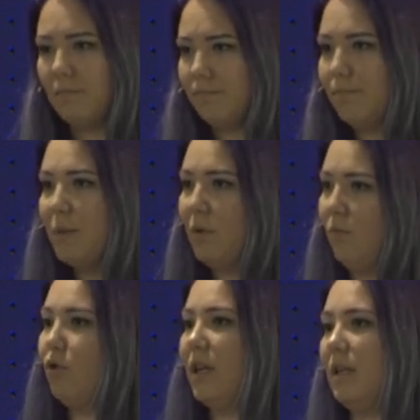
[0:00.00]
people
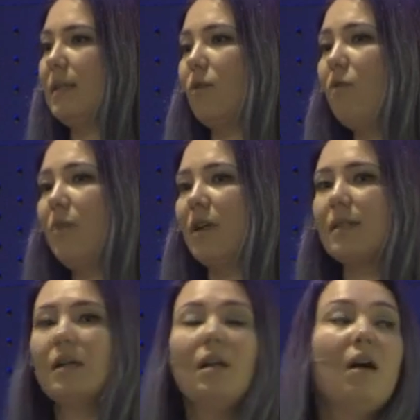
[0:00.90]
working in the
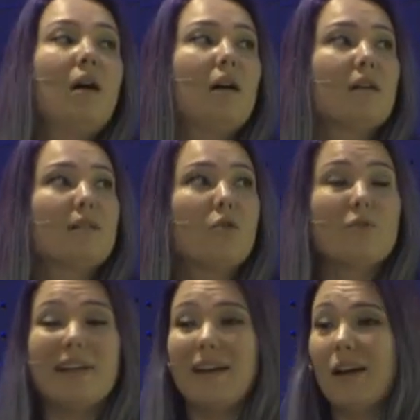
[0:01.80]
companies. So
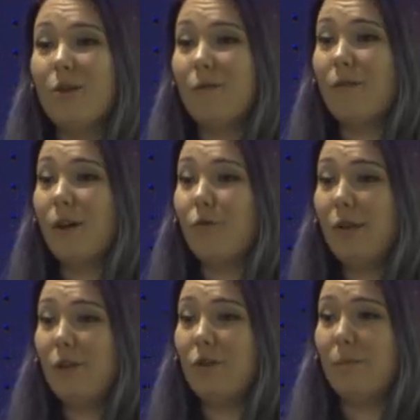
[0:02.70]
they kind of
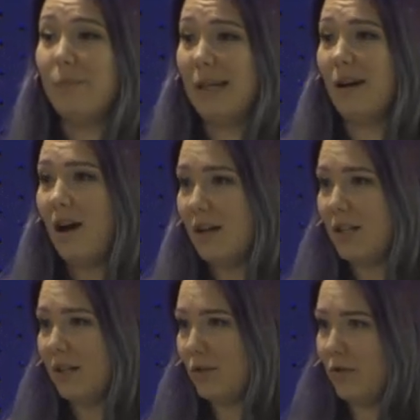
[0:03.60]
really on a big
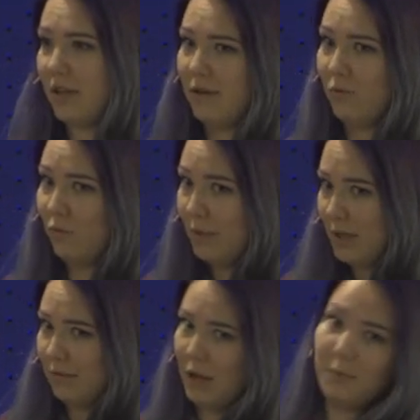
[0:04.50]
hunt in Australia for
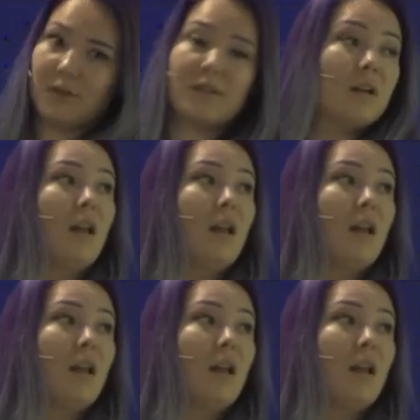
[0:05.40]
women developers,